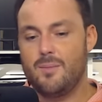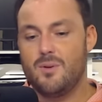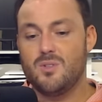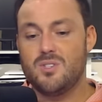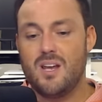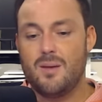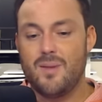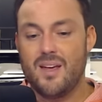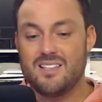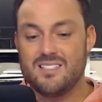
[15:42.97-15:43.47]
He was
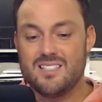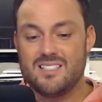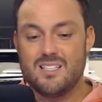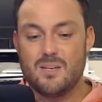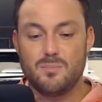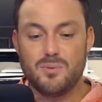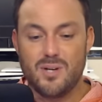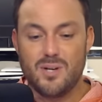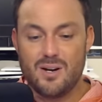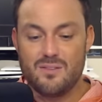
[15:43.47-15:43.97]
named
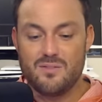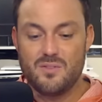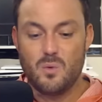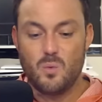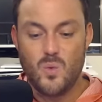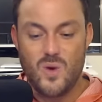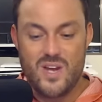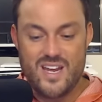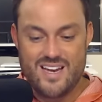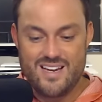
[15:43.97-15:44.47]
SEC Player of the
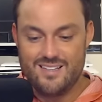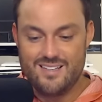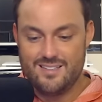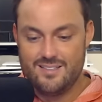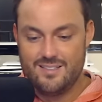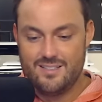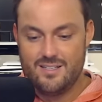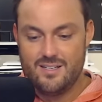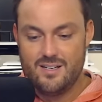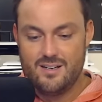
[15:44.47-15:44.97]
Week
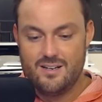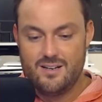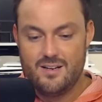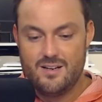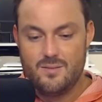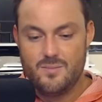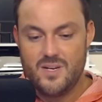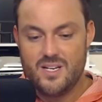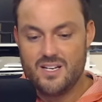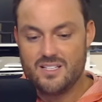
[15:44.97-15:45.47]

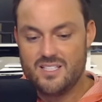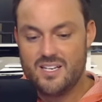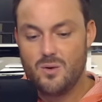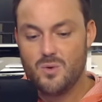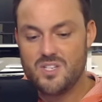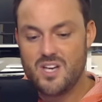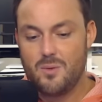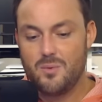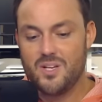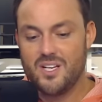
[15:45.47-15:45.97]
because he
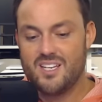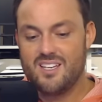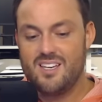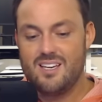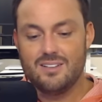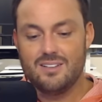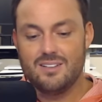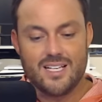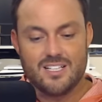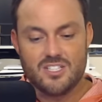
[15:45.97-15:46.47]
was able to
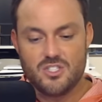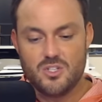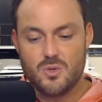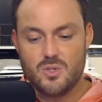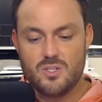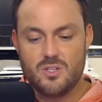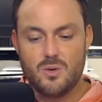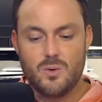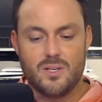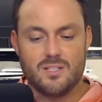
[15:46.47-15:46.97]
kill it against
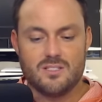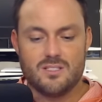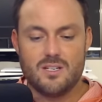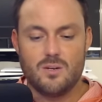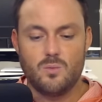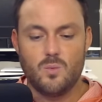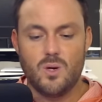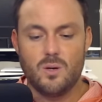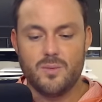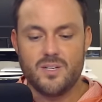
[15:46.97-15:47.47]

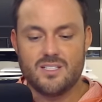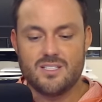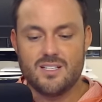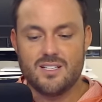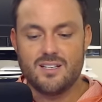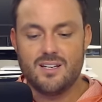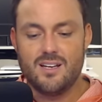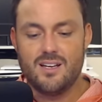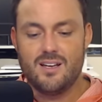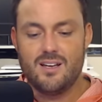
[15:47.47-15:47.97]
UNC
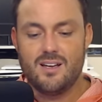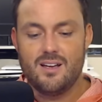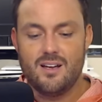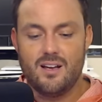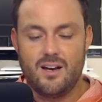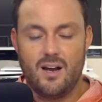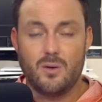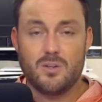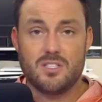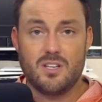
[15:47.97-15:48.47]
Wilmington.
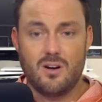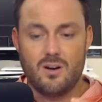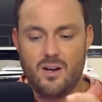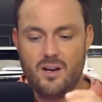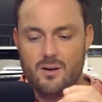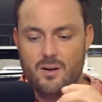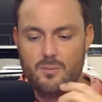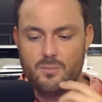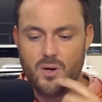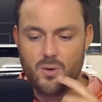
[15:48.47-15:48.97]
And I was there
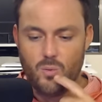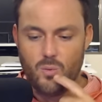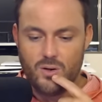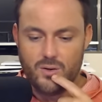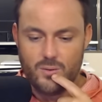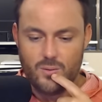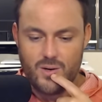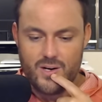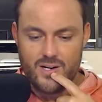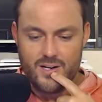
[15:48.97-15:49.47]
at Bud
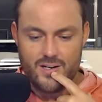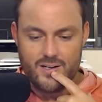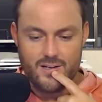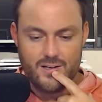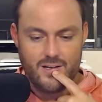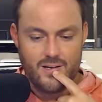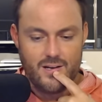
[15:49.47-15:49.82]
Walton Arena.